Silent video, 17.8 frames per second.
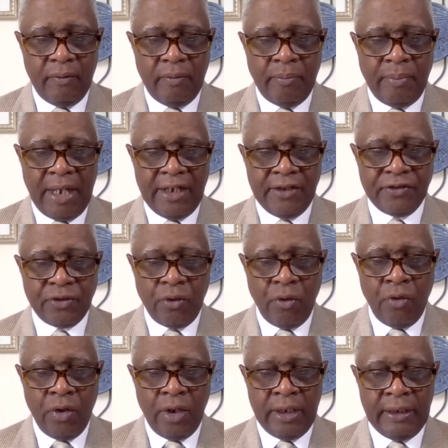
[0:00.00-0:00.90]
based
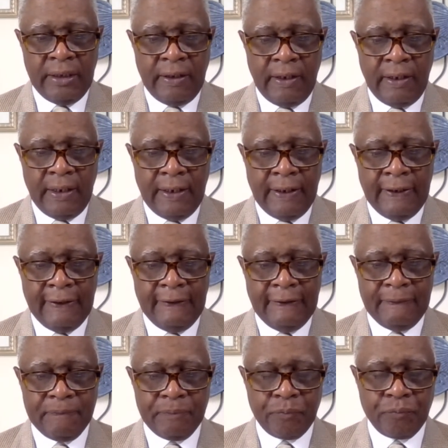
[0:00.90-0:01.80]
on
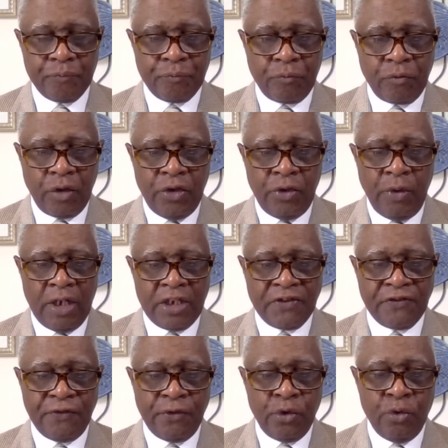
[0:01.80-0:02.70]

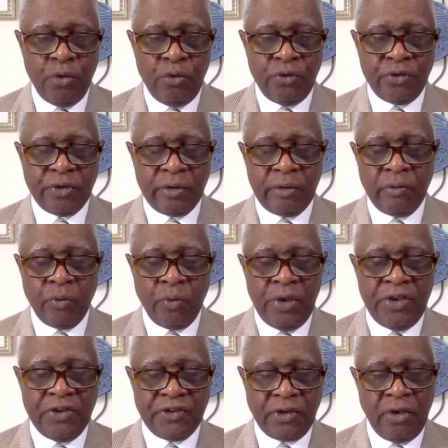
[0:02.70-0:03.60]
U.S. Foods
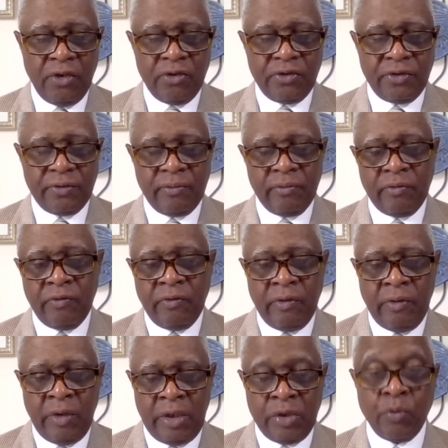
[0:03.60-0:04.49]
Research,
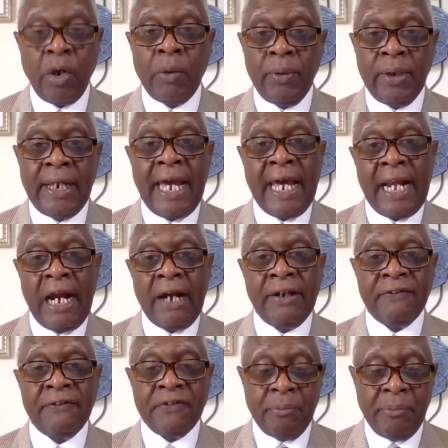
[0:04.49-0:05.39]
is where we got
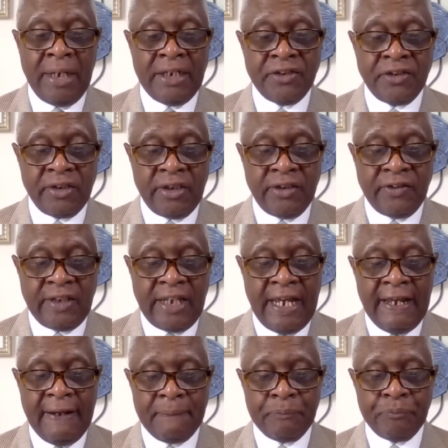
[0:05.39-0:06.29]
our information, is
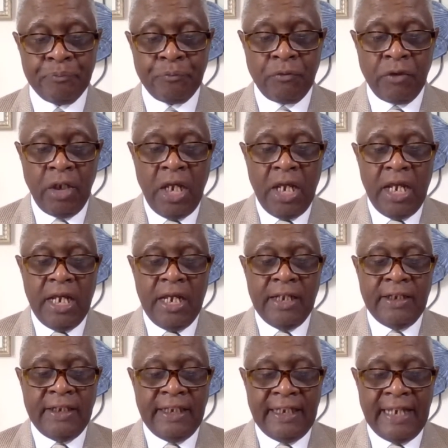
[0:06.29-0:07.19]
that
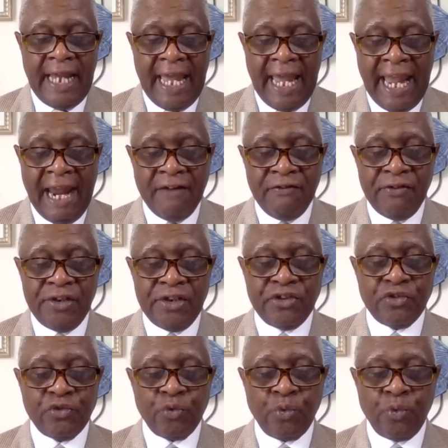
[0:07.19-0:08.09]
the
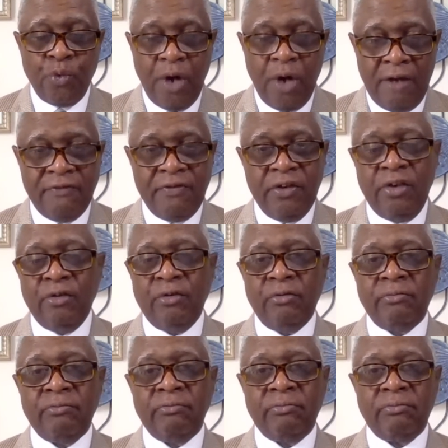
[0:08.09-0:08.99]
average
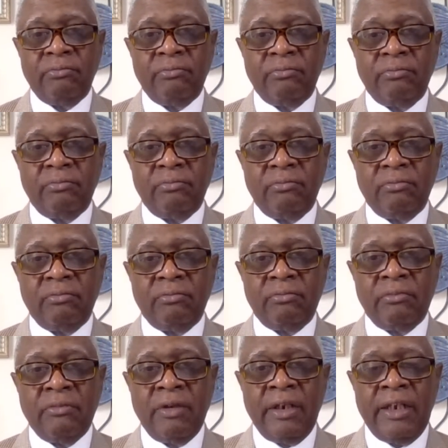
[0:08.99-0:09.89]
revenue
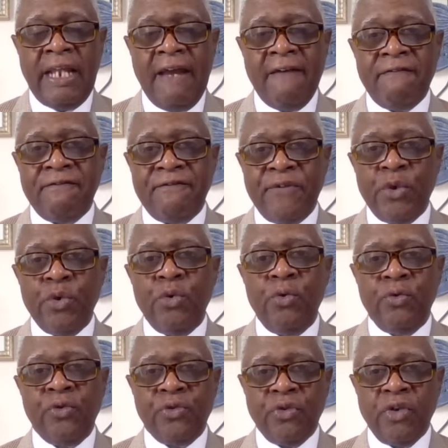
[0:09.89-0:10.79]
that
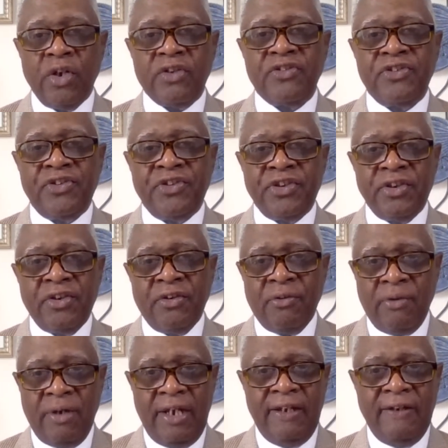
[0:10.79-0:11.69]
food trucks
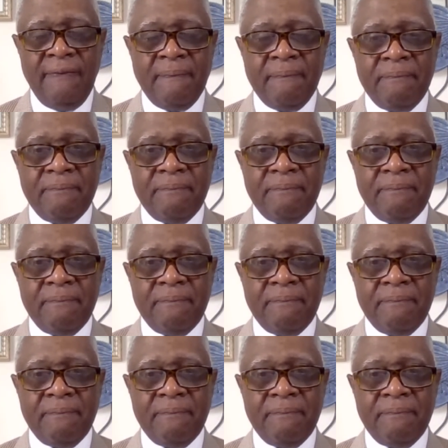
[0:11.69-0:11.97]
generate